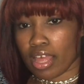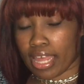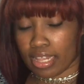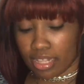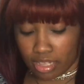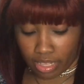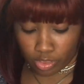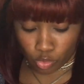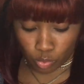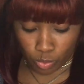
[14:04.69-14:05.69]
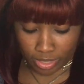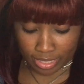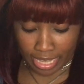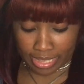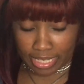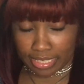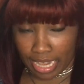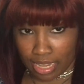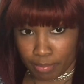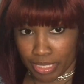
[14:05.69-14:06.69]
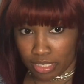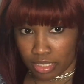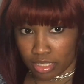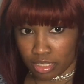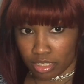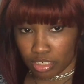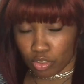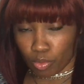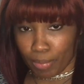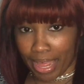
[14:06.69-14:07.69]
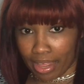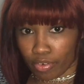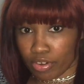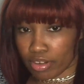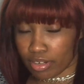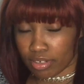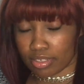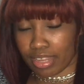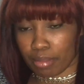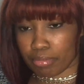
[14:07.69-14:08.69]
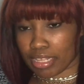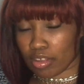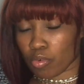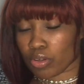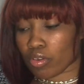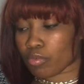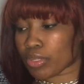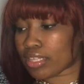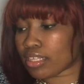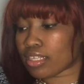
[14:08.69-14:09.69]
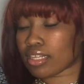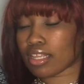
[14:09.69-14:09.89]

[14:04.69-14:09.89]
And then like those ones that have the diamond, you know, pattern type thing going on with it.